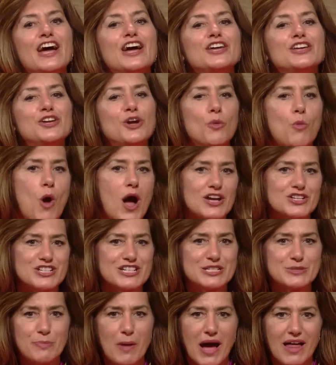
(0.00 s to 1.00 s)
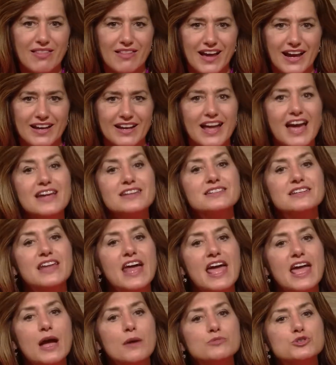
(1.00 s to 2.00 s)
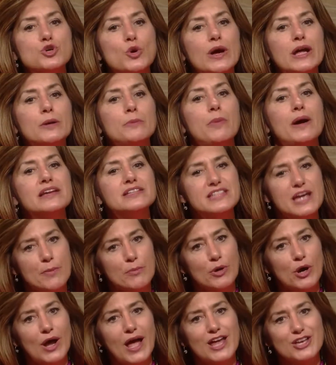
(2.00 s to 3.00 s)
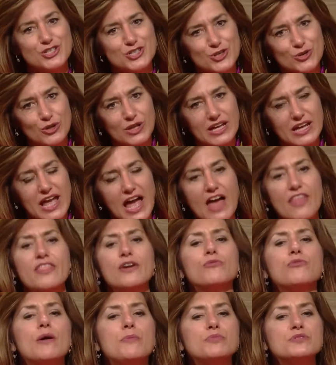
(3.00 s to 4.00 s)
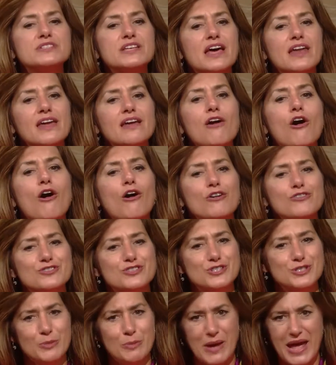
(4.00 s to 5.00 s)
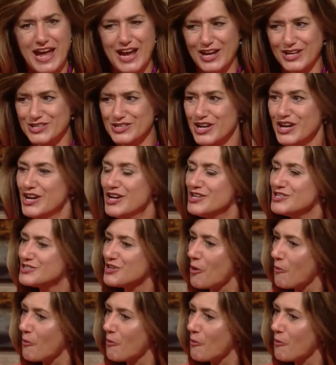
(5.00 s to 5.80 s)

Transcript: You're watching Spotlight, and today I'm joined by Deborah and Julie, and they're representing Arts DuPage. So